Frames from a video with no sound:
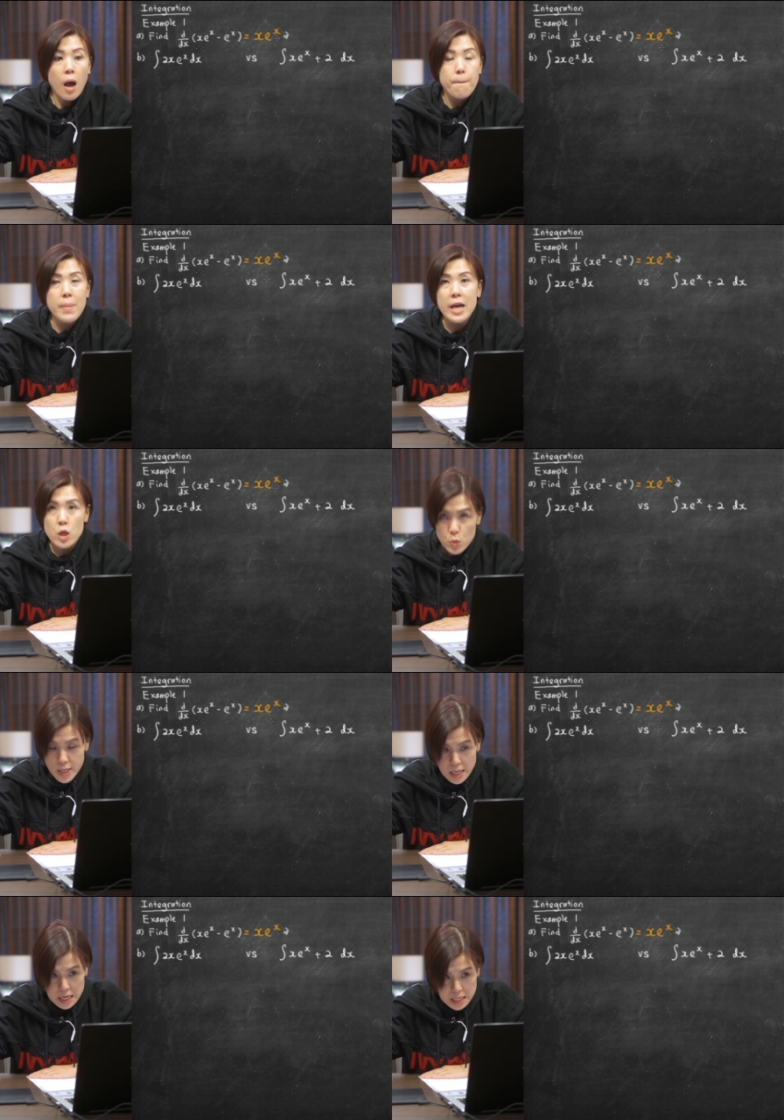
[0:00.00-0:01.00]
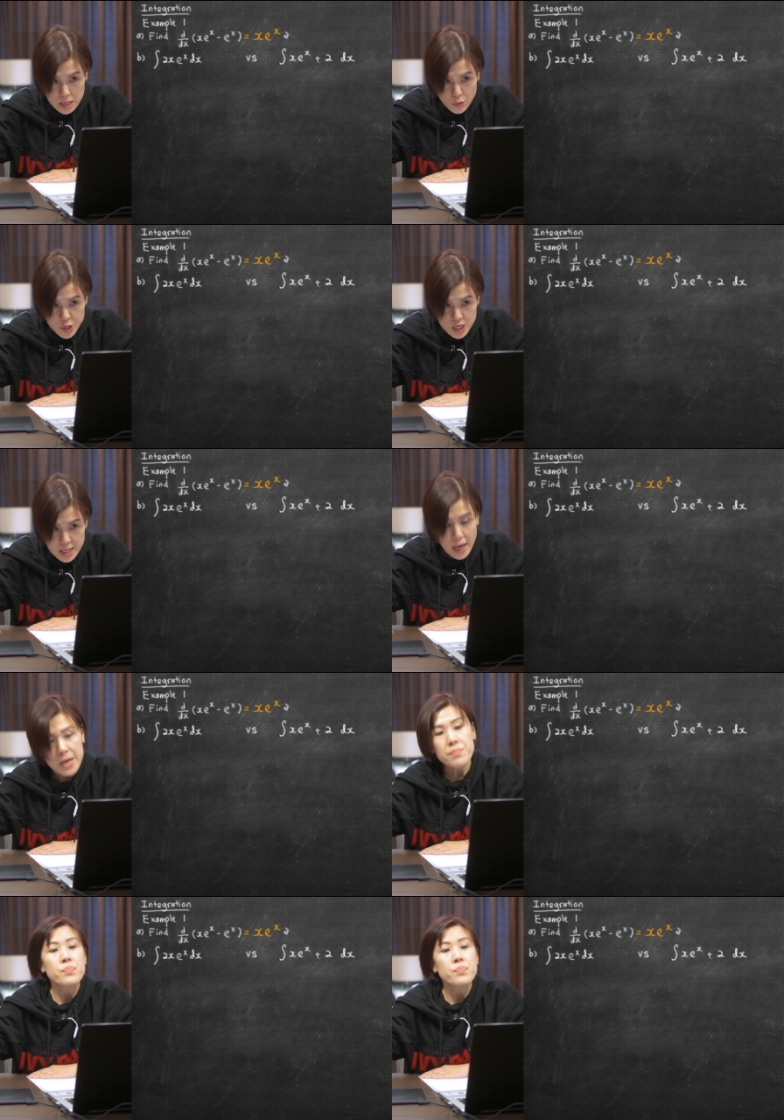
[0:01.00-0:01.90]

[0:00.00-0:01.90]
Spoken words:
by using an integration sign.